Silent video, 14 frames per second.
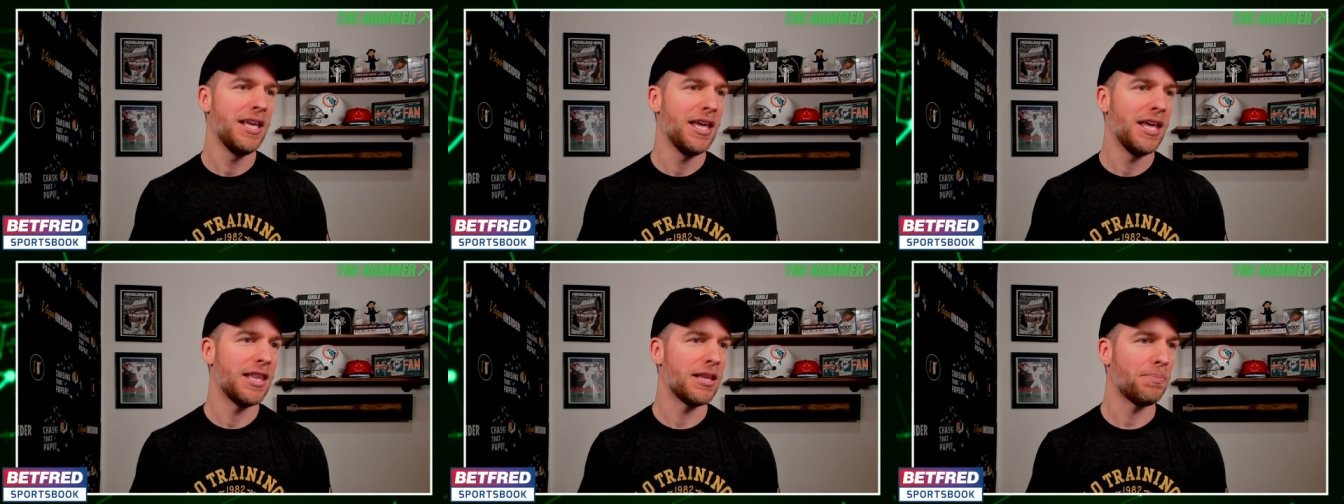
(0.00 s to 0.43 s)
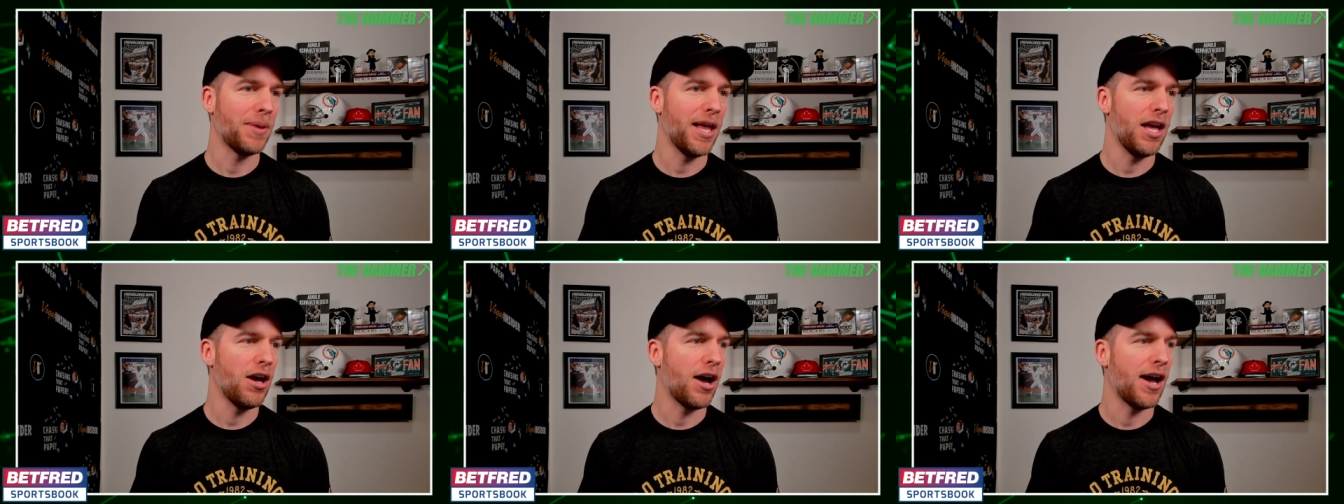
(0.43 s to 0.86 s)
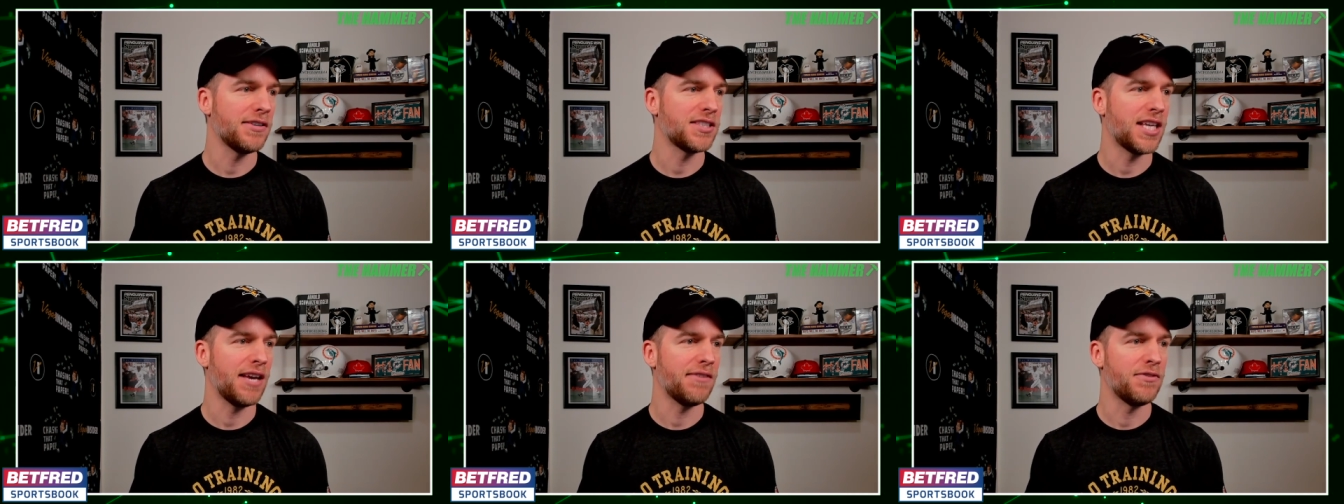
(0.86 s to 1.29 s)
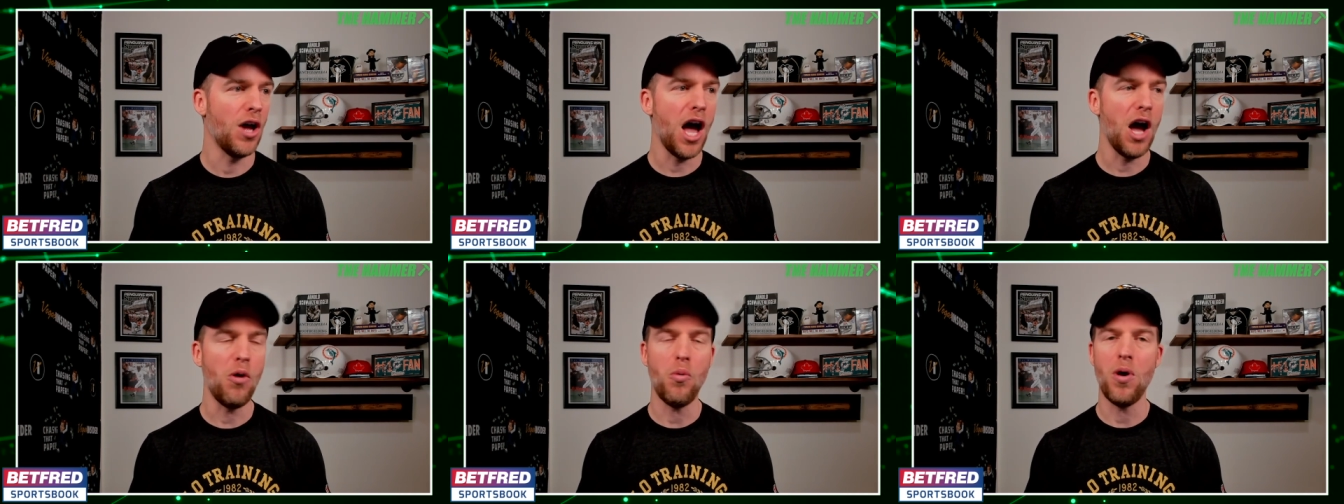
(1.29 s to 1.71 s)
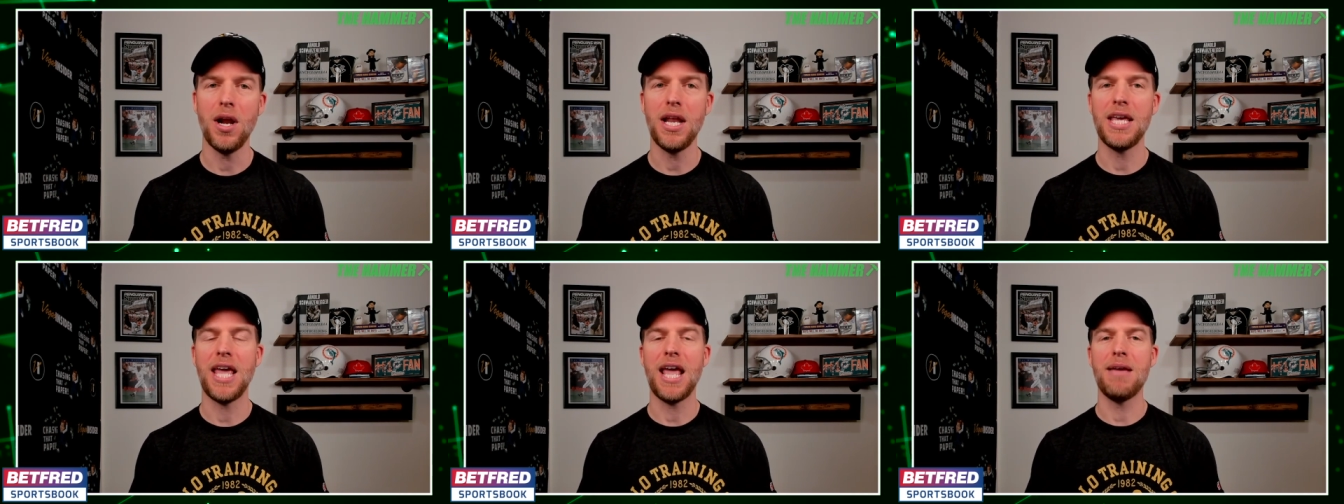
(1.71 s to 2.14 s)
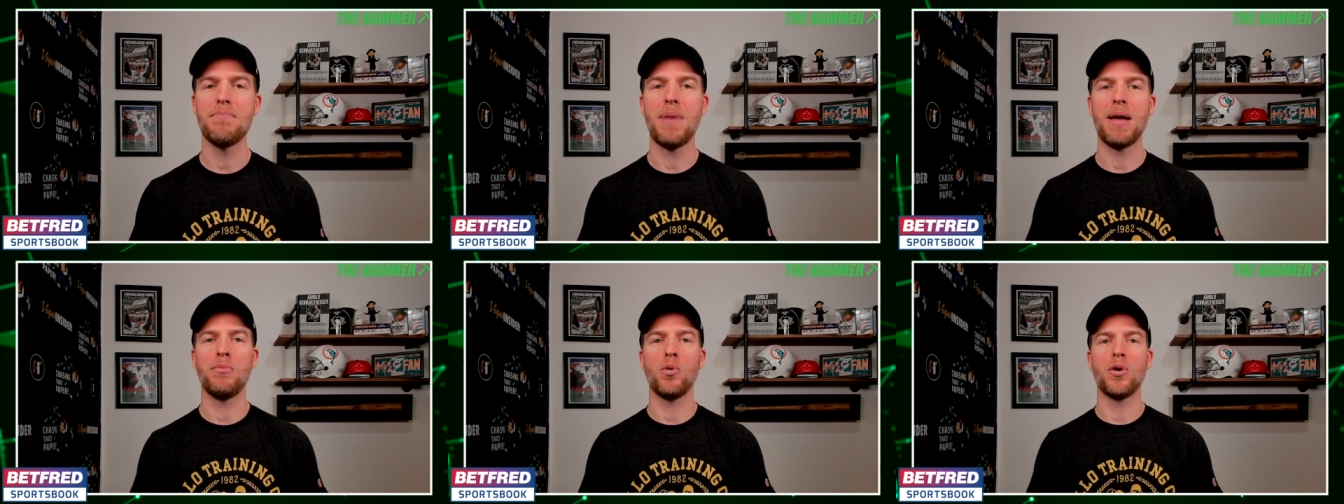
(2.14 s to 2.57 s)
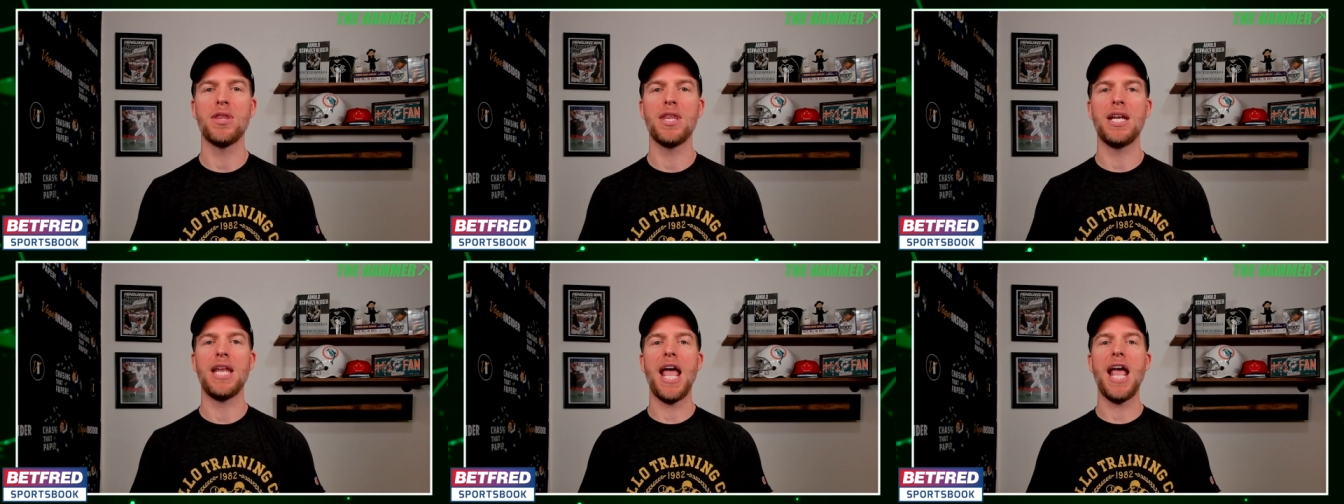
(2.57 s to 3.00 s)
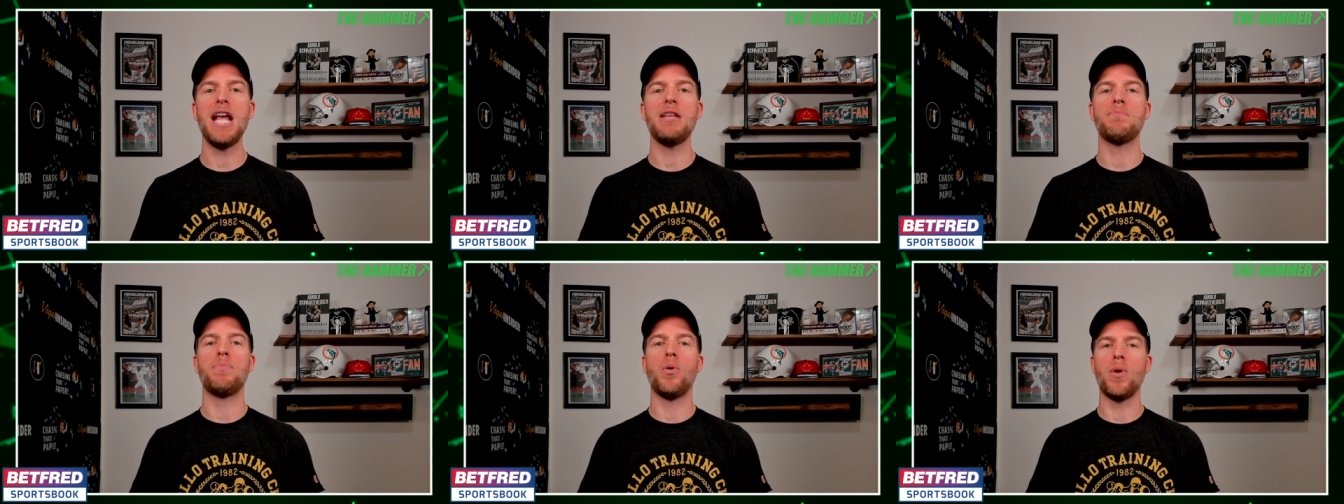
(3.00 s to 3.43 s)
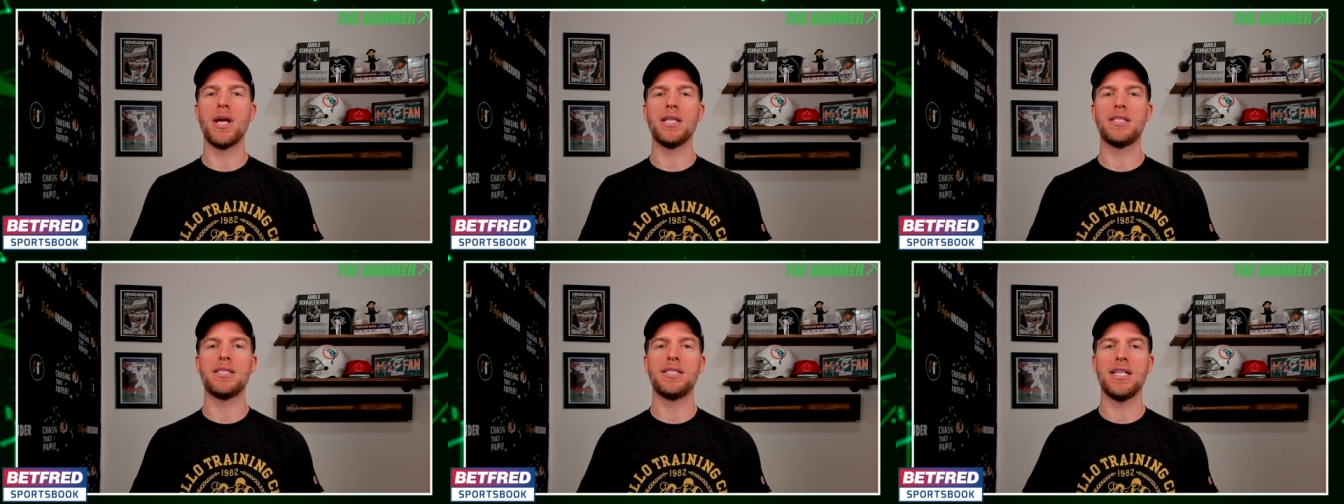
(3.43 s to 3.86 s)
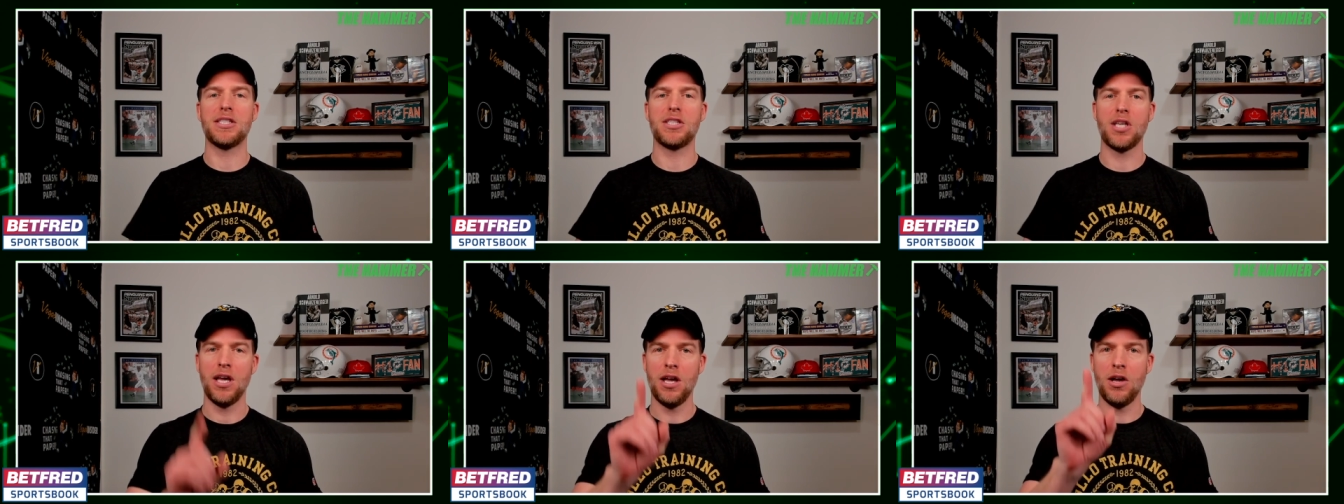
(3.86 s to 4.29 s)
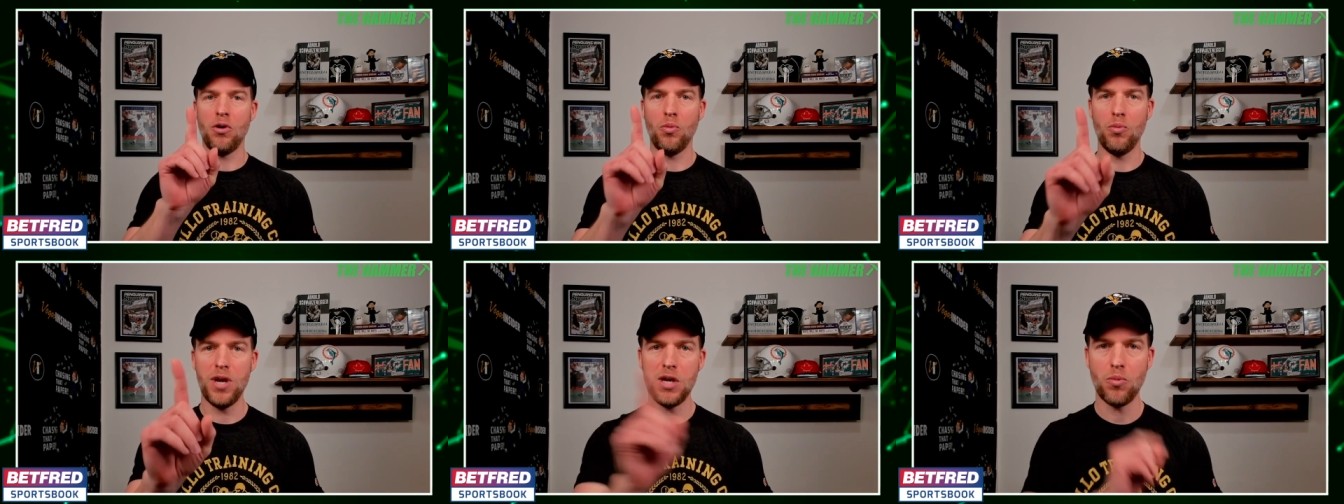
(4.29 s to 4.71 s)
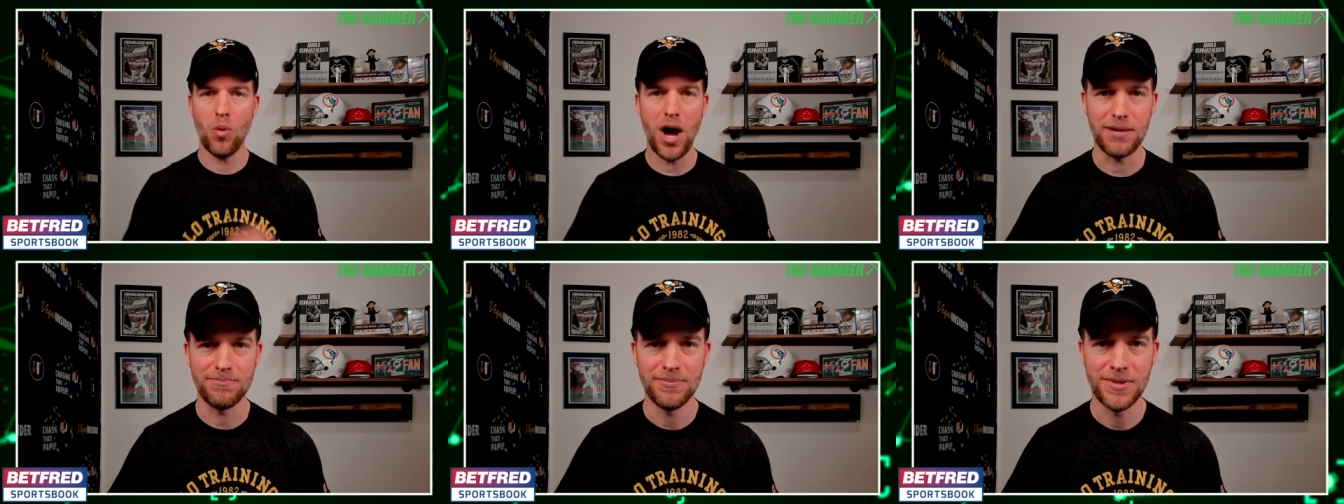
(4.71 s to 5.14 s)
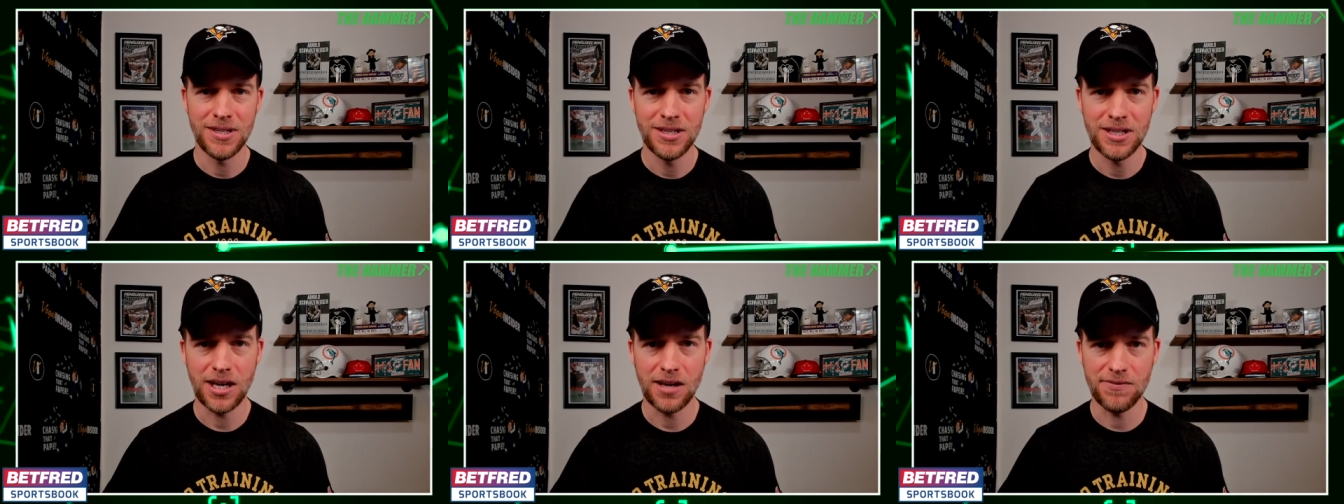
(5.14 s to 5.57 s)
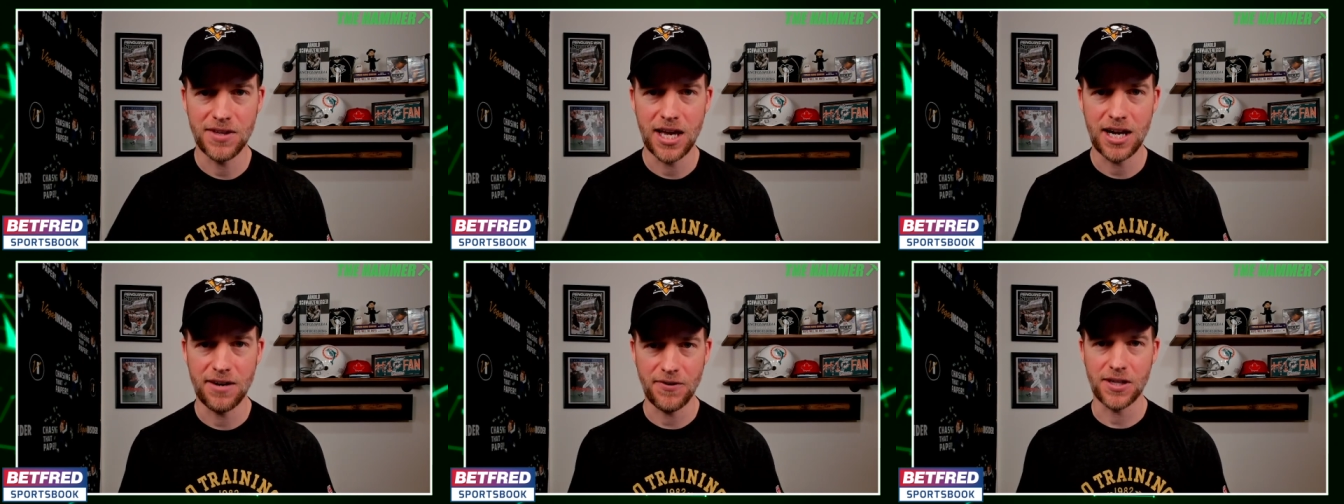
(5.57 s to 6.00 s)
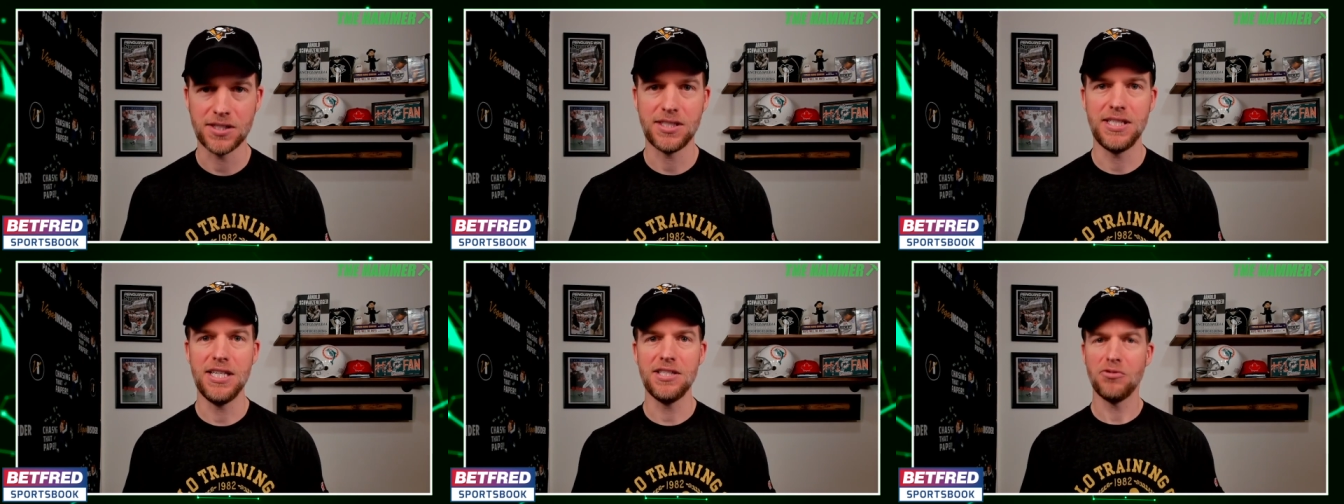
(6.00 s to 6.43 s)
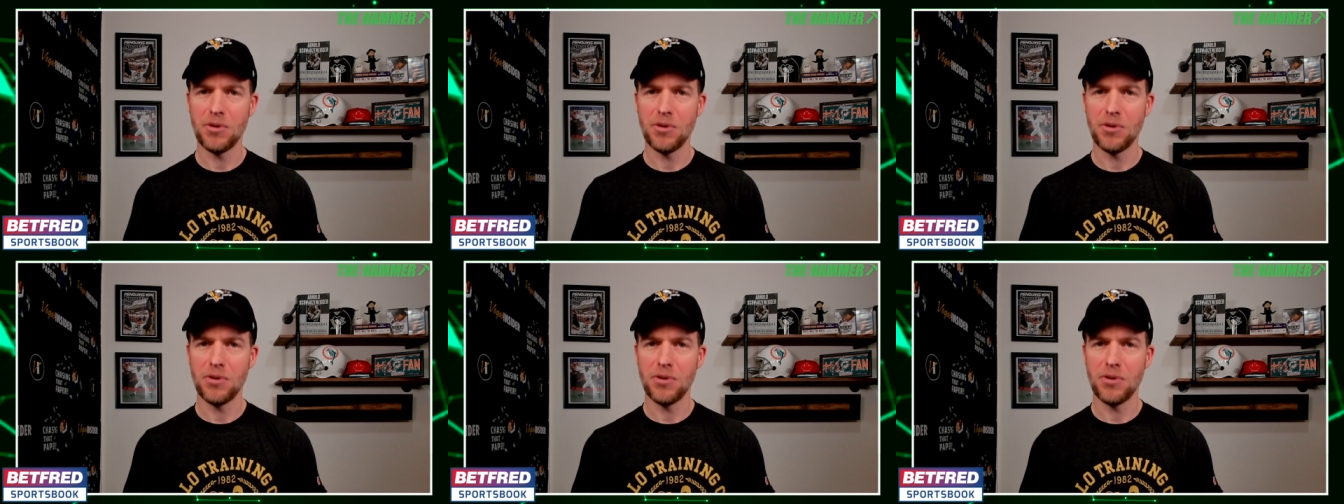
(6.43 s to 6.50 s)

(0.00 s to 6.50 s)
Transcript: in the playoffs, have not won a game by more than eight points since week one of the N F L season.